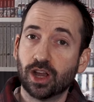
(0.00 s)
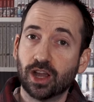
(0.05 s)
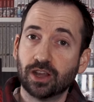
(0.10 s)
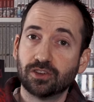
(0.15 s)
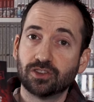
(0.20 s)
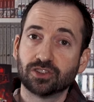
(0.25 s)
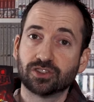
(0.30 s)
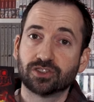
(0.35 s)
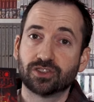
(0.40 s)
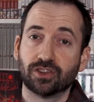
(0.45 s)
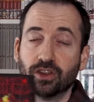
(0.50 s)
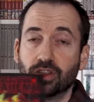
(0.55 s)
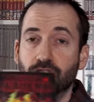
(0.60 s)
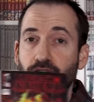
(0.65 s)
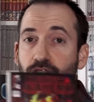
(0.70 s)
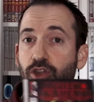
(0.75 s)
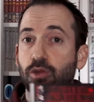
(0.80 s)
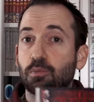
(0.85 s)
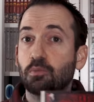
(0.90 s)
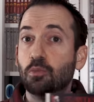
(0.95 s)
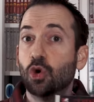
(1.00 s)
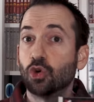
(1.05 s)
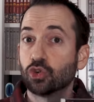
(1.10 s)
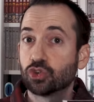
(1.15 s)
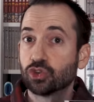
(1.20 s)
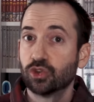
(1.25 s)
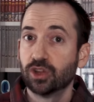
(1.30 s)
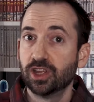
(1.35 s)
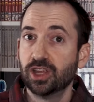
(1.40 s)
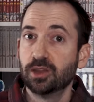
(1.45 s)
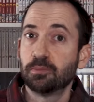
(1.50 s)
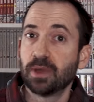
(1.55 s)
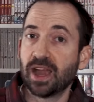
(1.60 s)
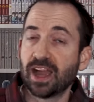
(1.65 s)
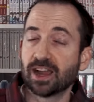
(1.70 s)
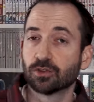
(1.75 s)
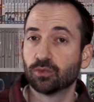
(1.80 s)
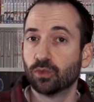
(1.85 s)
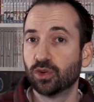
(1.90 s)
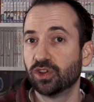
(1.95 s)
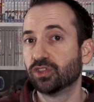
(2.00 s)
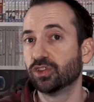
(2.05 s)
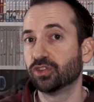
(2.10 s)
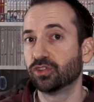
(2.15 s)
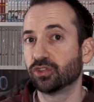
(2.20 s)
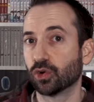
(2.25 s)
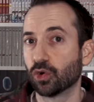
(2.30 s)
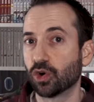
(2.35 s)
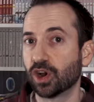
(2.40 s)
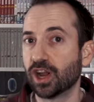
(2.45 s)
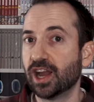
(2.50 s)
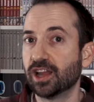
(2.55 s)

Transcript: I just, uh, the emotional impact with this story.